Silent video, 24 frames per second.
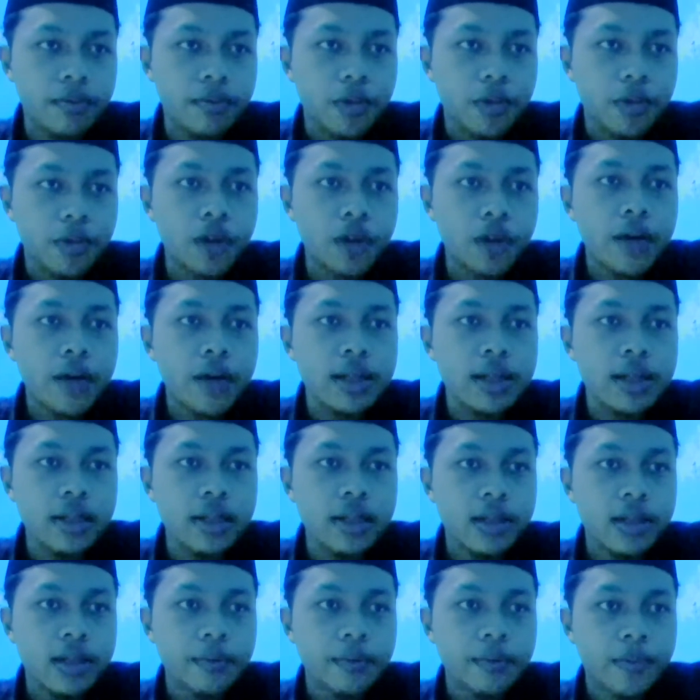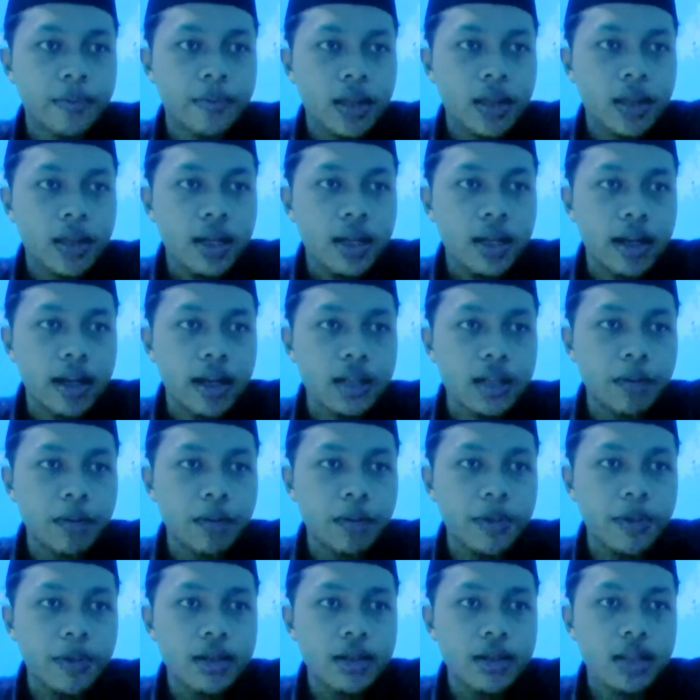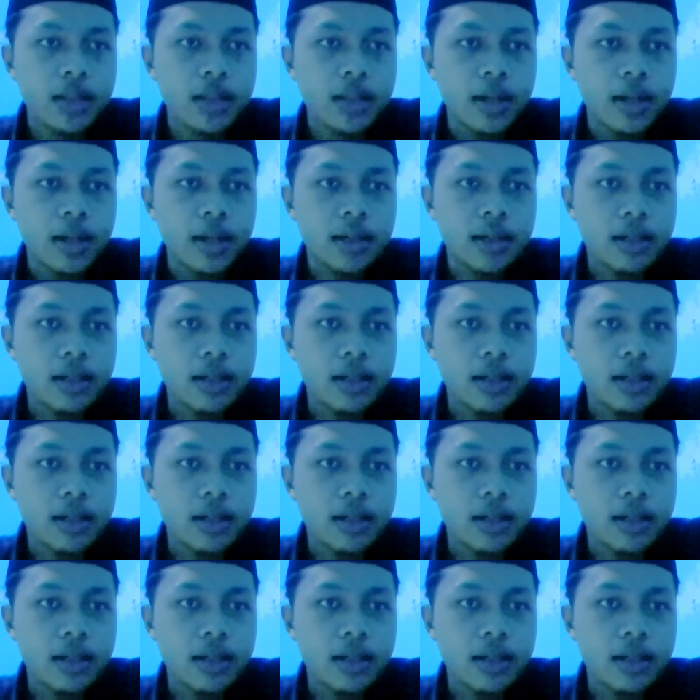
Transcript: providing it appears that